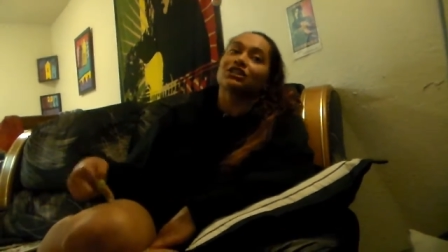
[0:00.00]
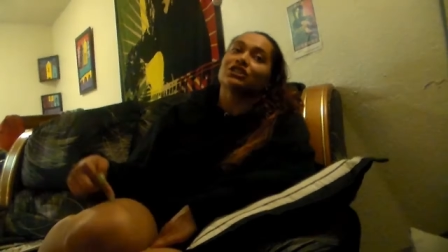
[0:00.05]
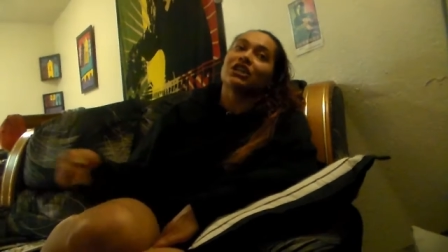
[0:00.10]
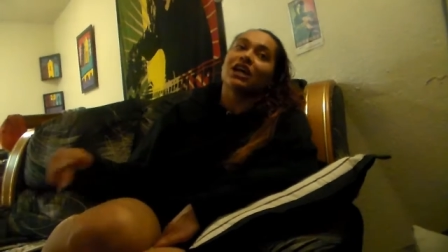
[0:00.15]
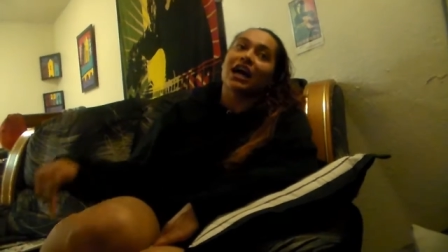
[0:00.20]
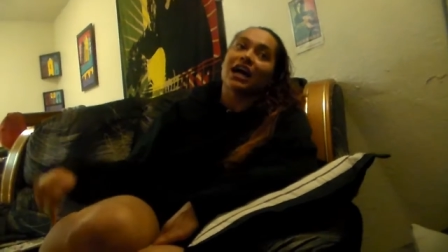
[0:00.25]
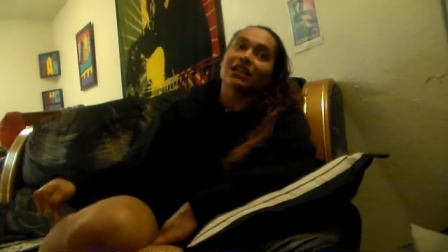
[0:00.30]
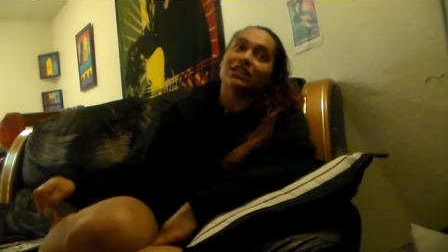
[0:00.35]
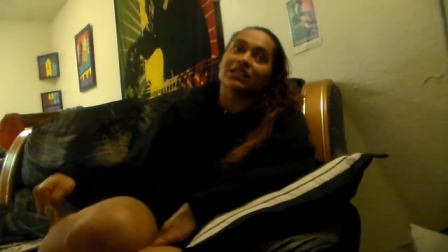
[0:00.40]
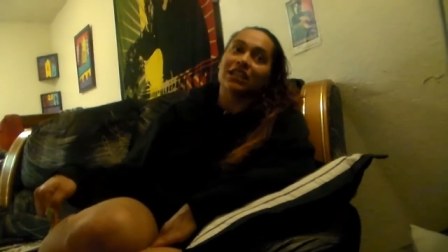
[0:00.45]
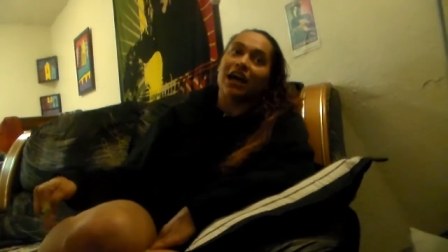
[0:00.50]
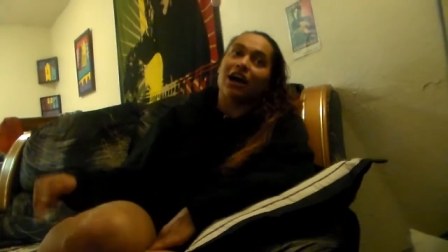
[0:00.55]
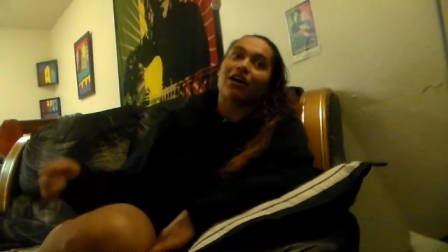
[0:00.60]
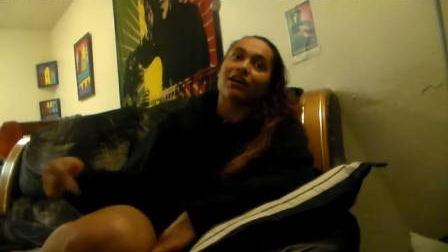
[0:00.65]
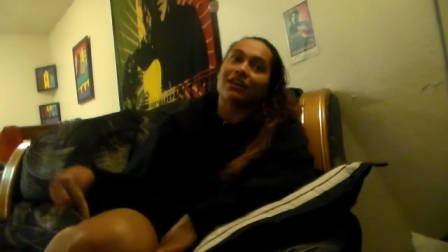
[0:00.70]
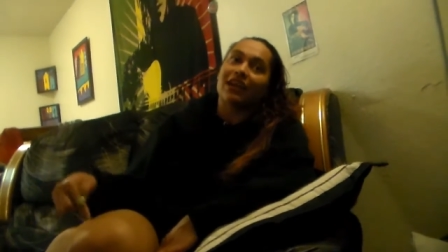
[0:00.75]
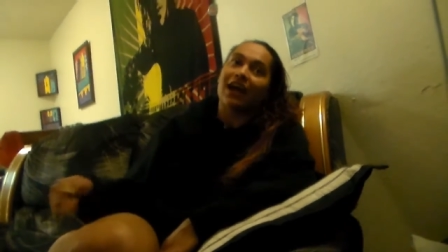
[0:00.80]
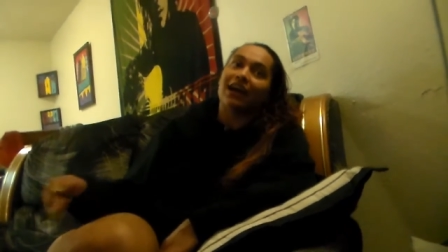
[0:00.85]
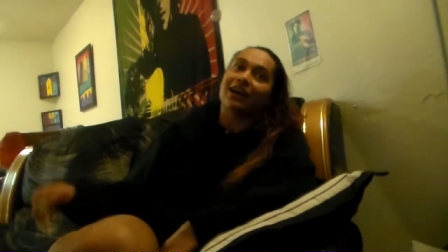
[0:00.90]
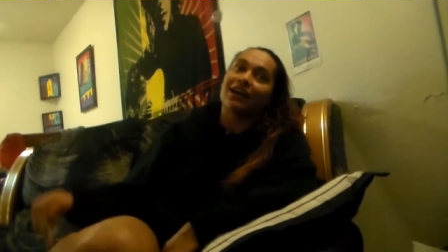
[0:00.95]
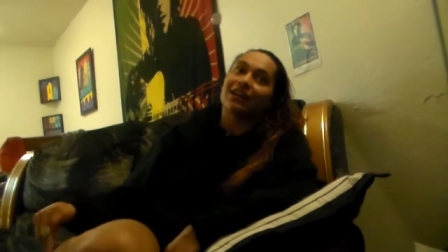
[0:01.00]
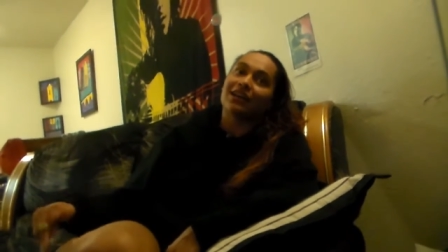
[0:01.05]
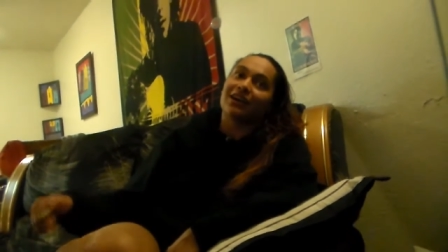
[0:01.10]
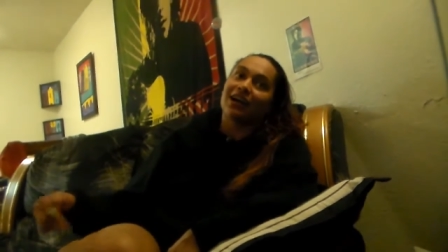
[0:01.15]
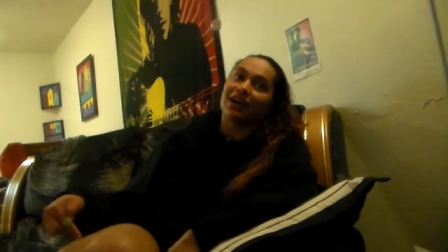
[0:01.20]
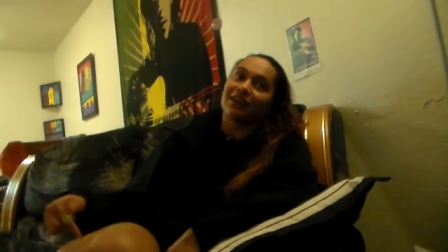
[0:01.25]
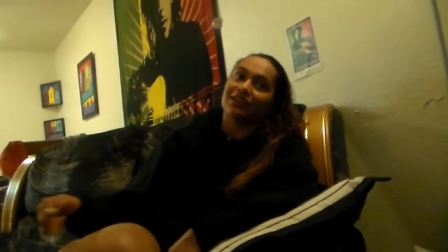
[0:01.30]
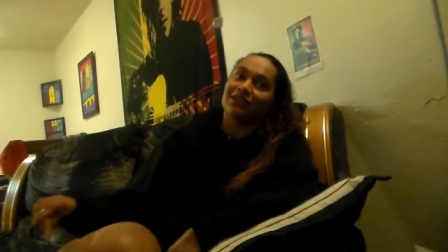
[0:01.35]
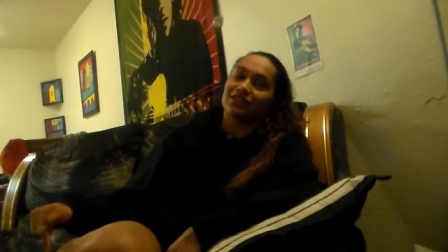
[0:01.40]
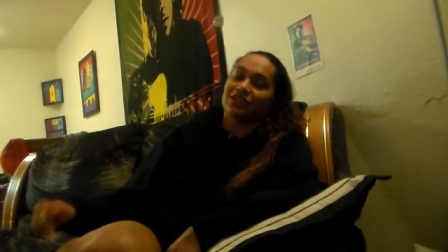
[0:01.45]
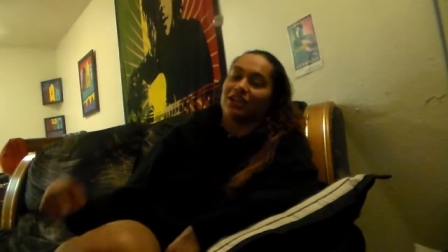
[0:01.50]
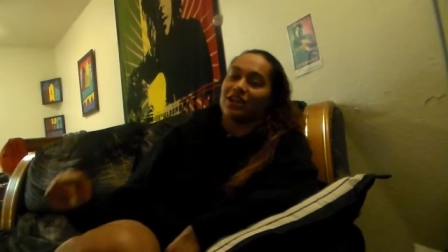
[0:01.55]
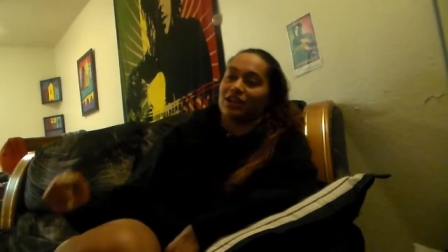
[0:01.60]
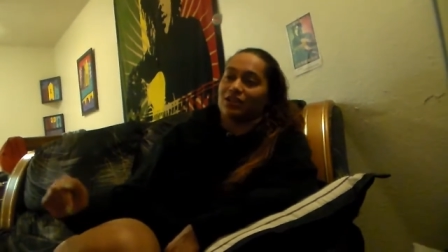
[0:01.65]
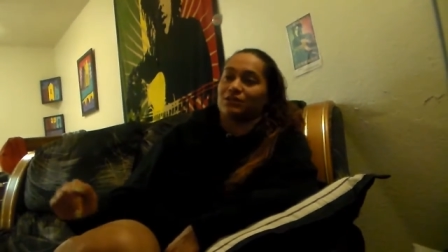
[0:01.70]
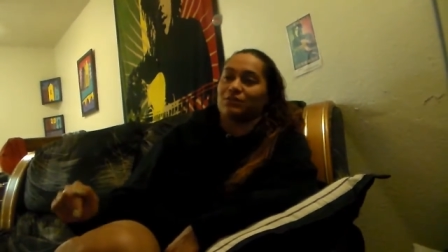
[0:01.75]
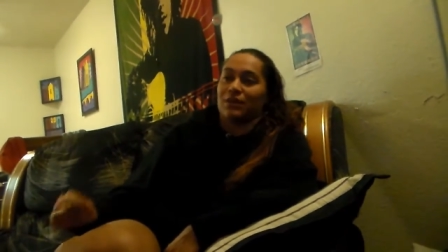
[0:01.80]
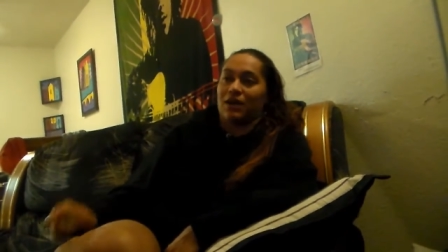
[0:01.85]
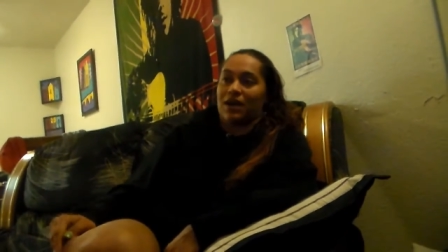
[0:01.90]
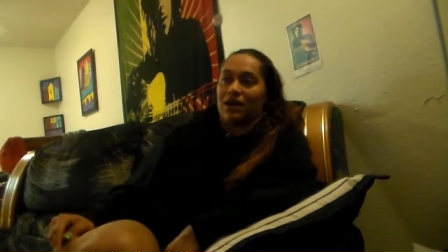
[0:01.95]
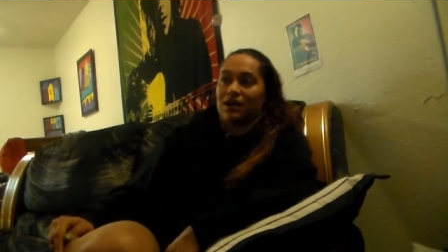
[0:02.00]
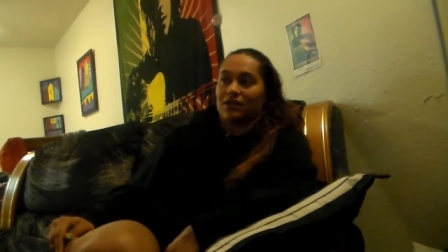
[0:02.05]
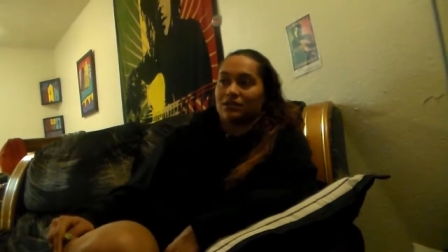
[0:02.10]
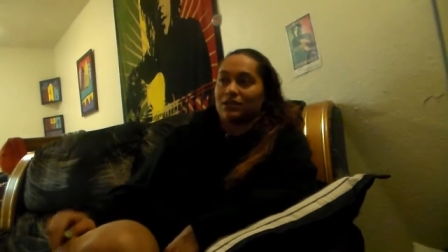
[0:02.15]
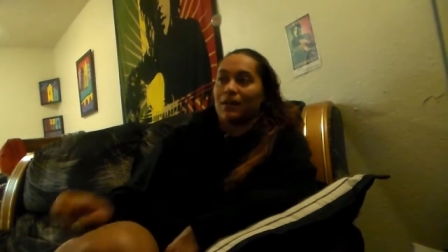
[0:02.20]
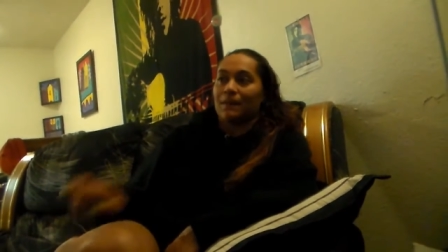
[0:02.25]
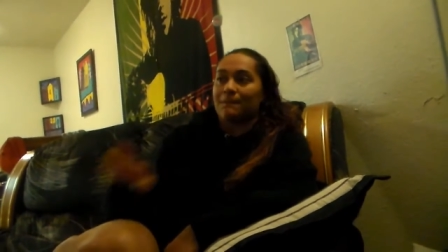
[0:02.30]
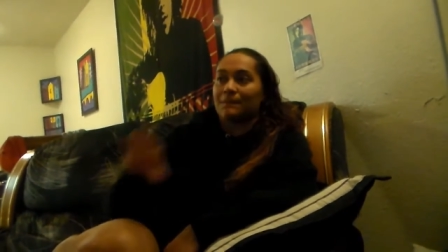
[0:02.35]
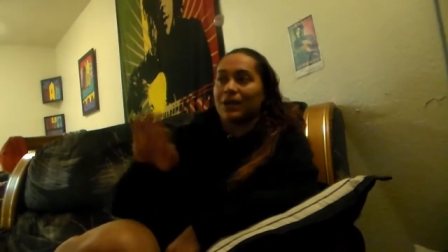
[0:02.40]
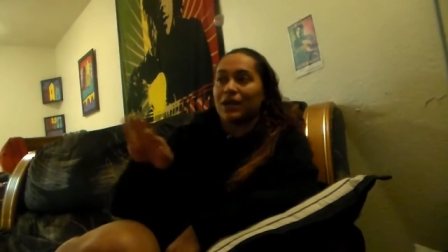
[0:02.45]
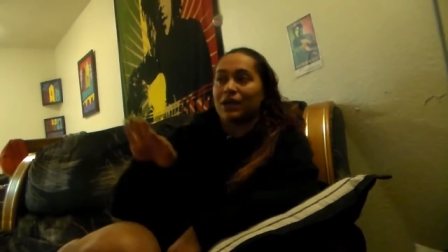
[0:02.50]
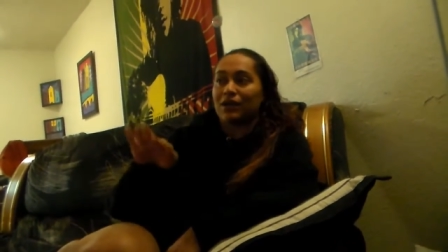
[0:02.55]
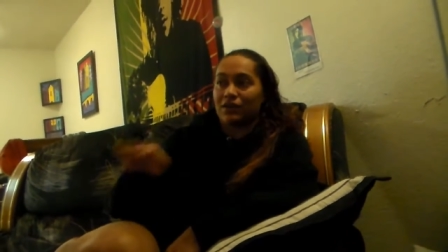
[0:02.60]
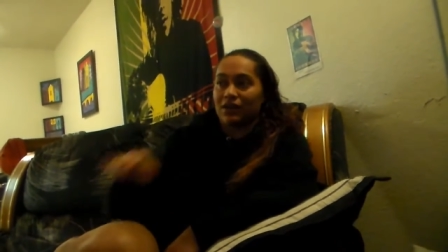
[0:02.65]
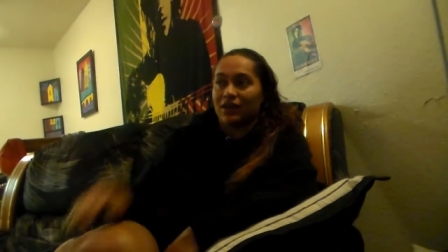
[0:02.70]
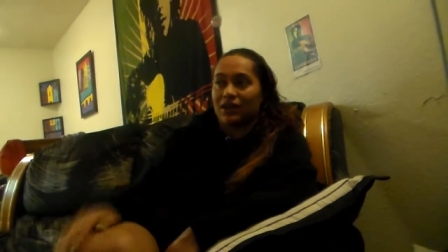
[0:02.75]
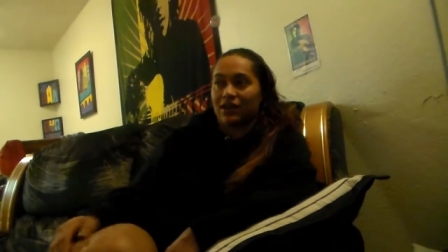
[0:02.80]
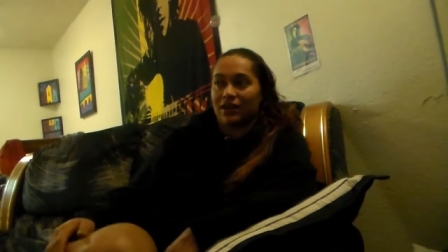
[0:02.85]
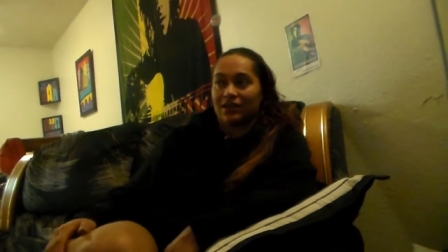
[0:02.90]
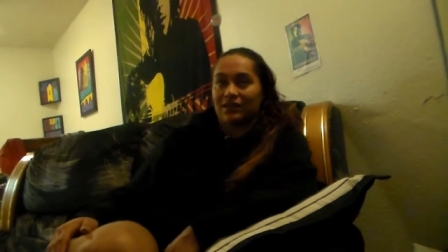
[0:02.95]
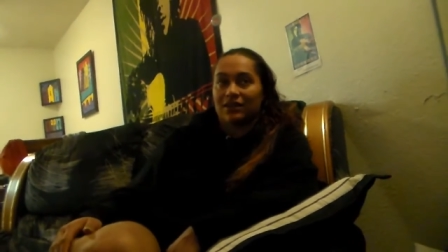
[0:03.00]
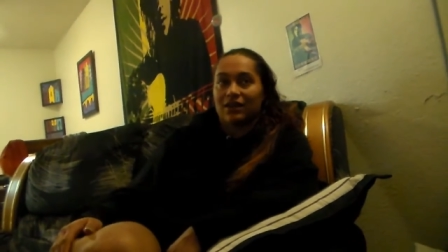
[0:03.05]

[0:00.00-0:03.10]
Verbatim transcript: trash out no, nigga, out the trash bag. The reason period.